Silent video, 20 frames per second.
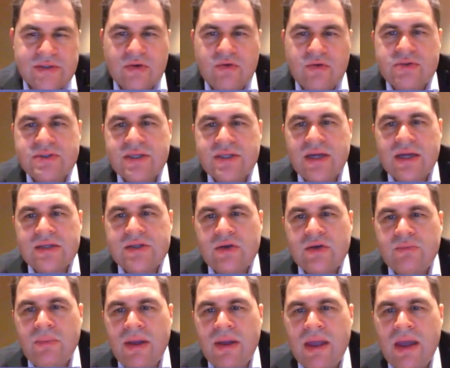The good thing is
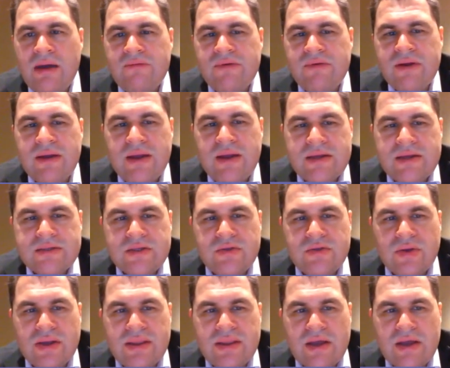about Mayavi that
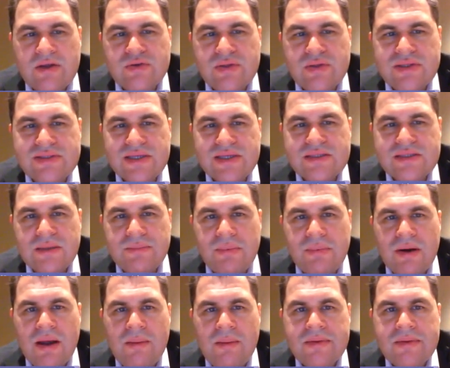you can actually set the
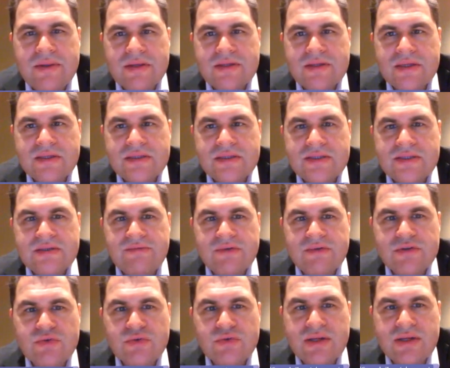parameters and see the
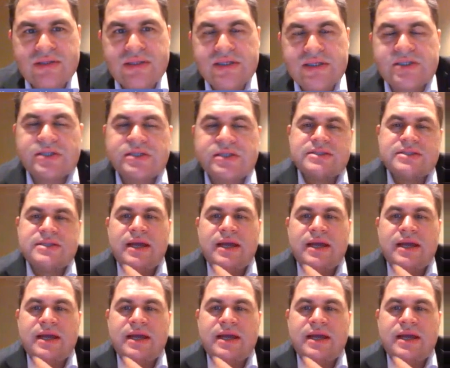visualization.